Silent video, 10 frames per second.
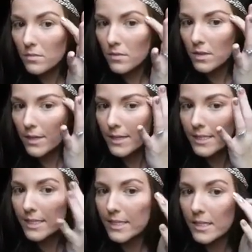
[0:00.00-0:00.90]
Now I
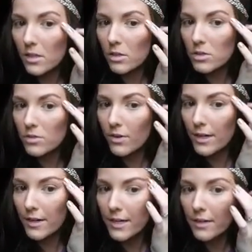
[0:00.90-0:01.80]
extended it a little too far
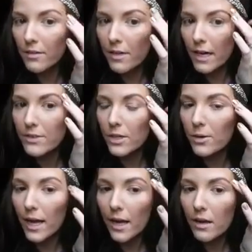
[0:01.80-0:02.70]
down here, that's
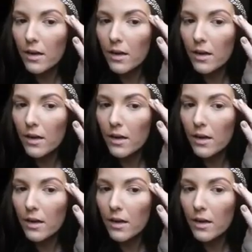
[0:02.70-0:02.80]
okay.